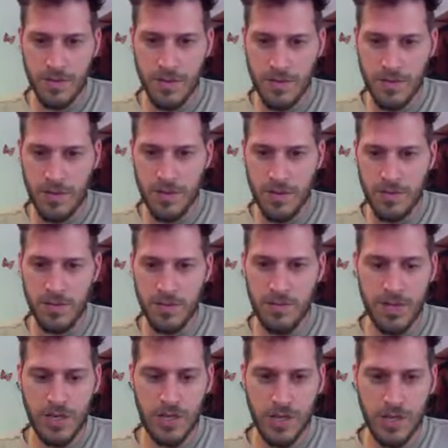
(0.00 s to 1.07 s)
let's write it
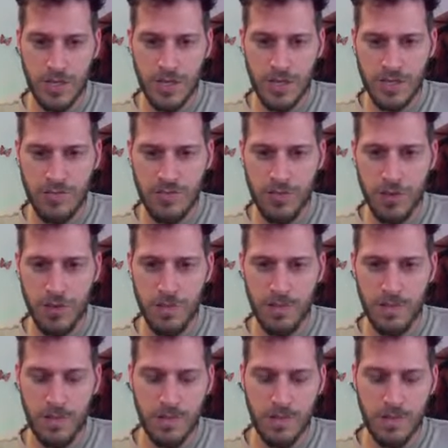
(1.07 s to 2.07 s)
like this, from